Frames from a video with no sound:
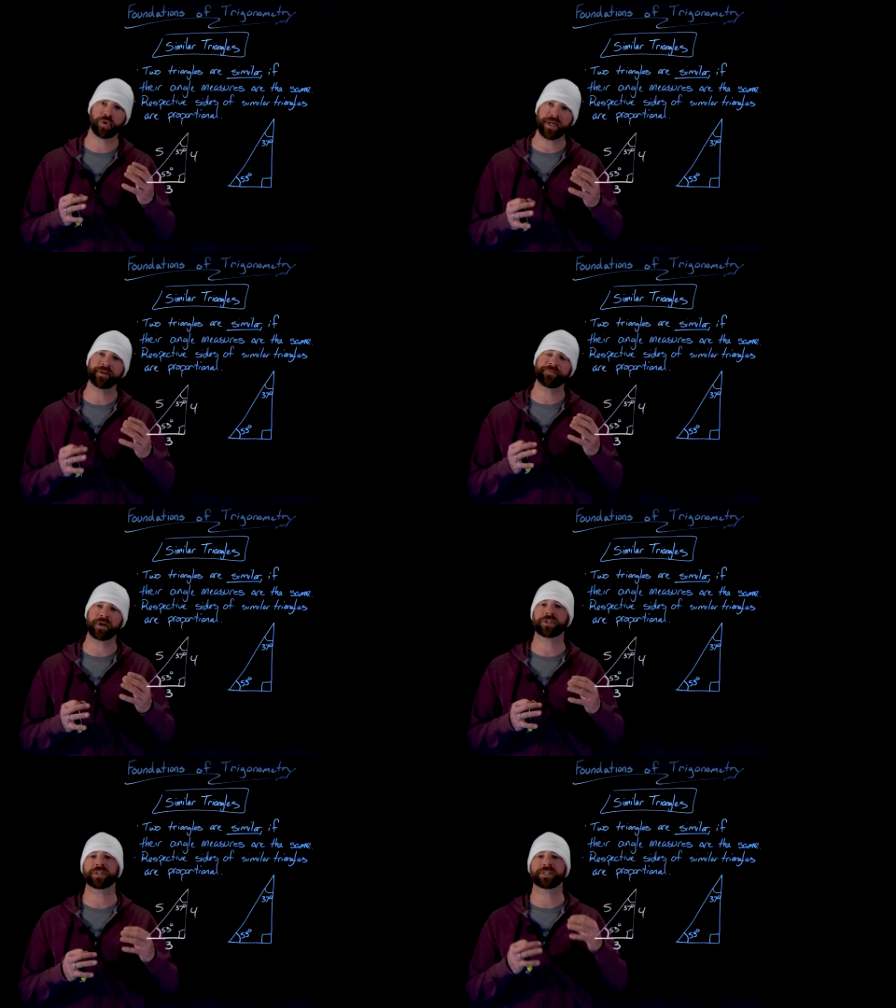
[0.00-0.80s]
trig
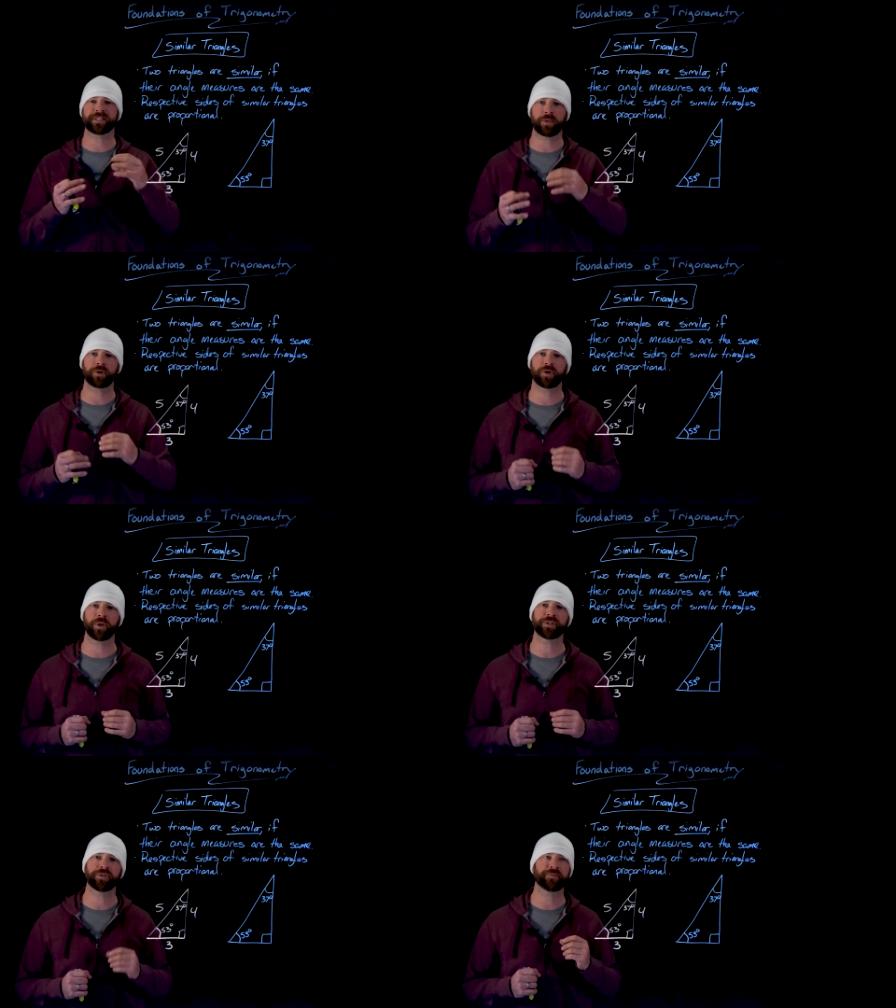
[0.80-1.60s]
functions that we're
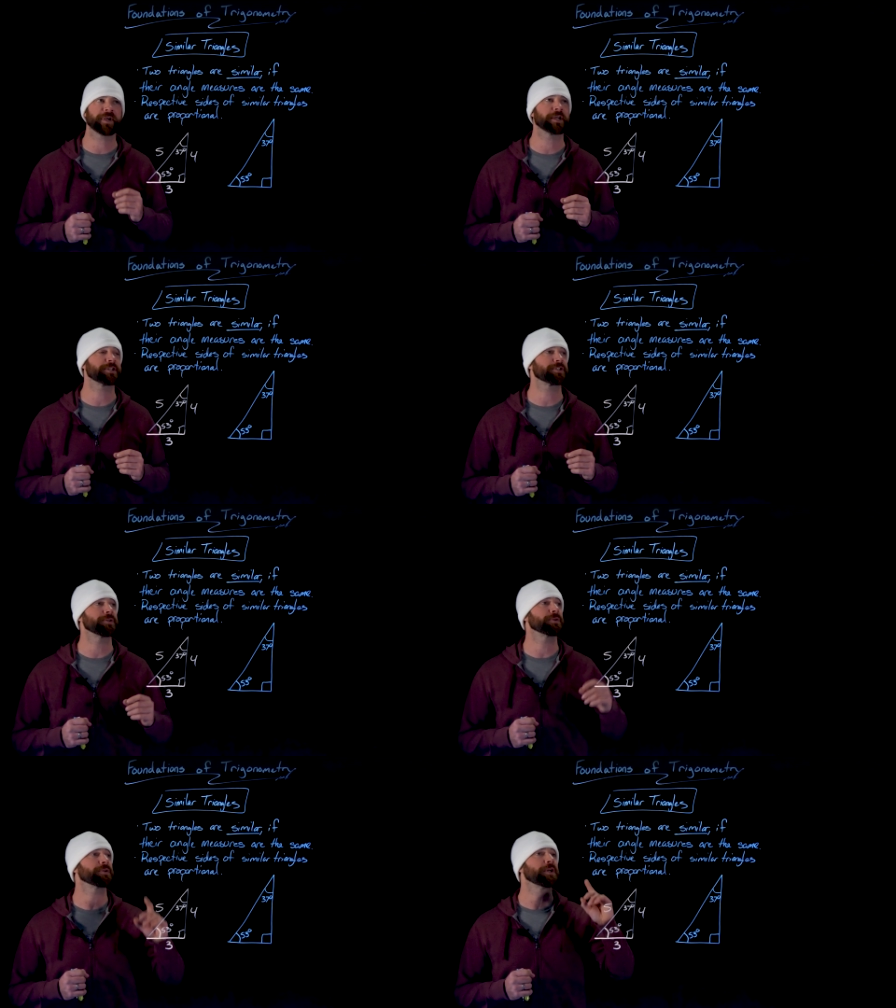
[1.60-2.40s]
going to very
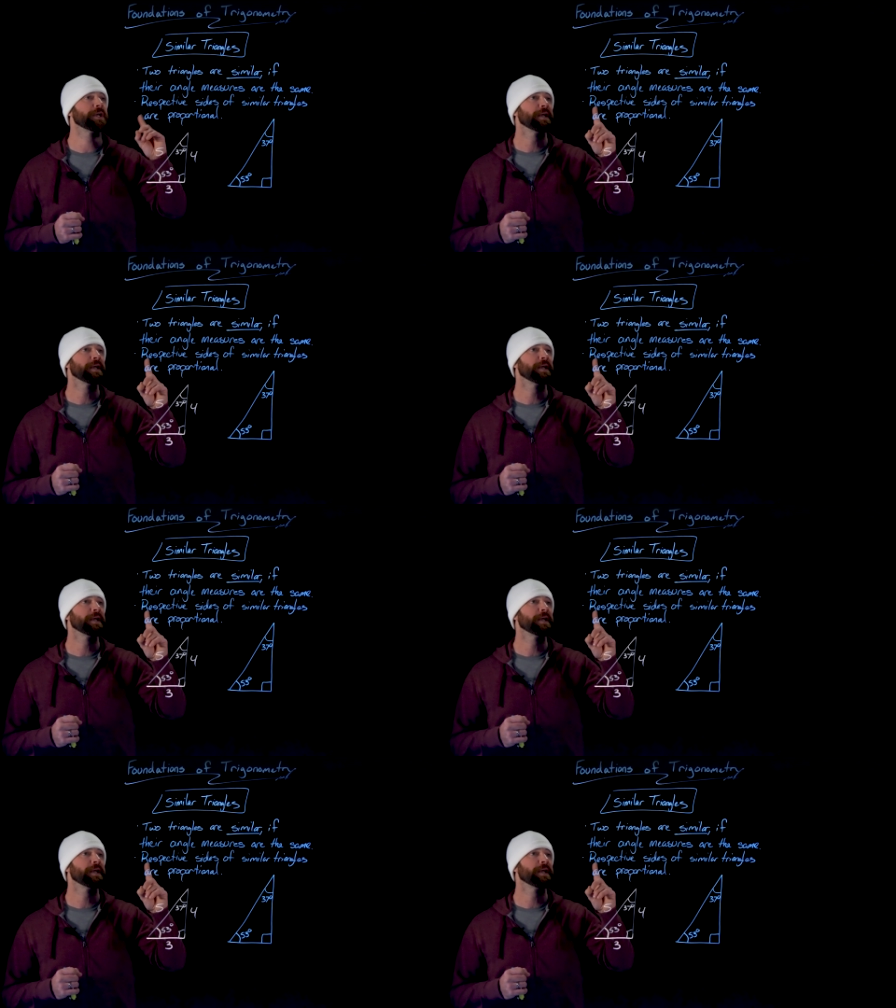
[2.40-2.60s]
soon.